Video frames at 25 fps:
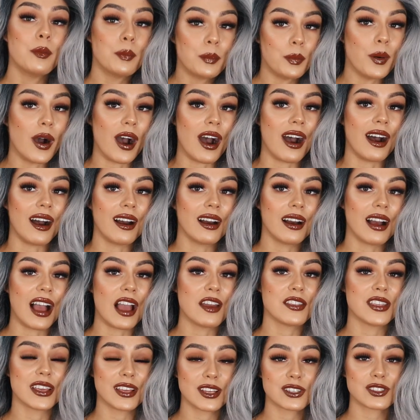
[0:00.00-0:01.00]
but
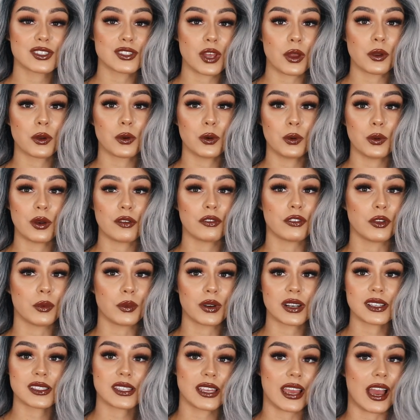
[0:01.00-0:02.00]
I think it's so cool if you
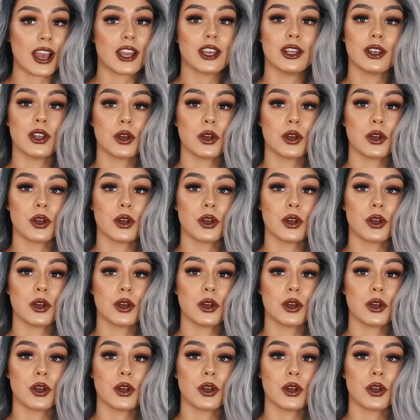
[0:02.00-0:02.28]
want to see how you